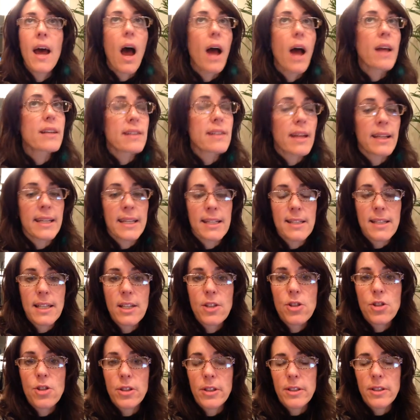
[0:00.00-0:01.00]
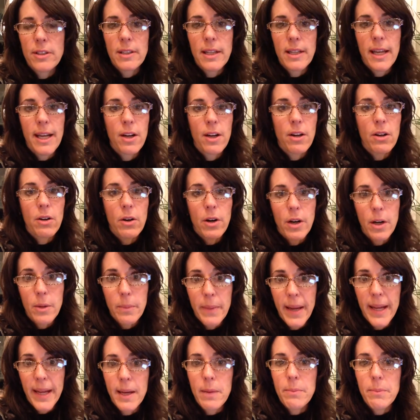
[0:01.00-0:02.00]
selling t-shirts later, or I'll
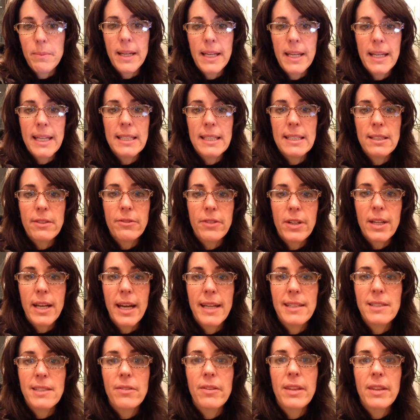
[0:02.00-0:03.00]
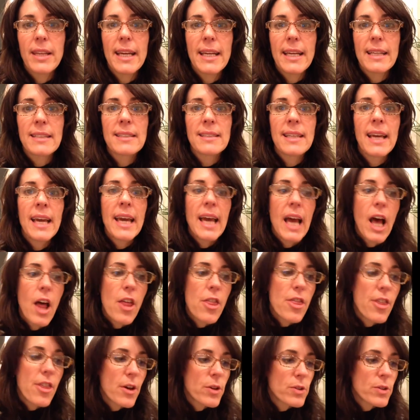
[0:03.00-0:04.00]
make up money in different kinds of things.
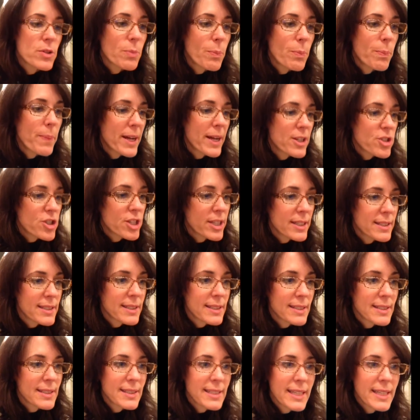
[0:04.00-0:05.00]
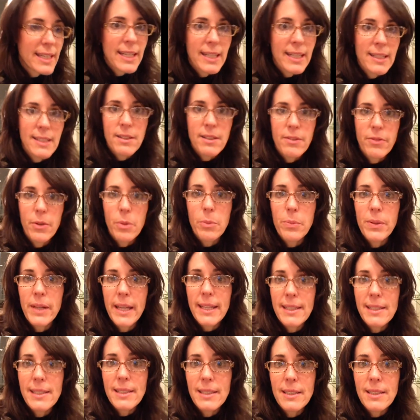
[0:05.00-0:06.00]
Those budgets sit in different
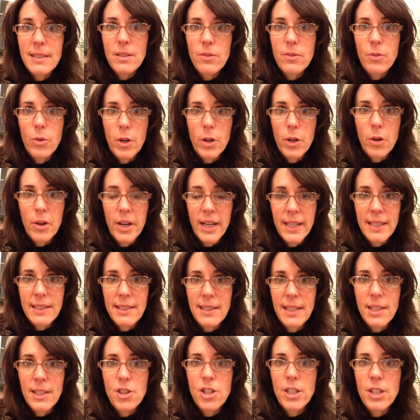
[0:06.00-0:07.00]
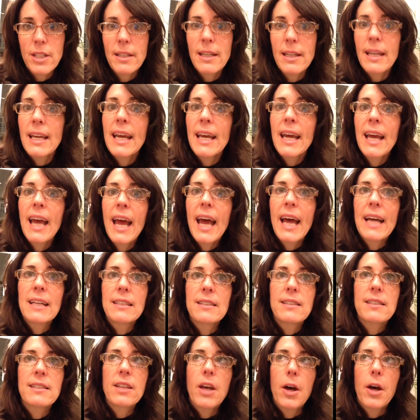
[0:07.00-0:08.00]
places for an organization, and
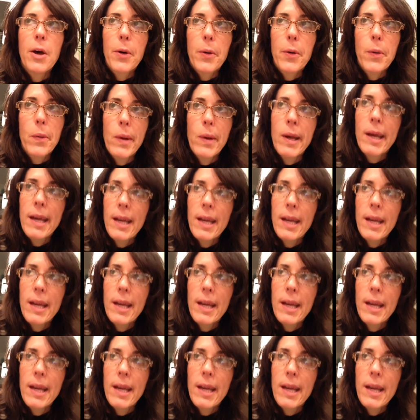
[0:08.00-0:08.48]
so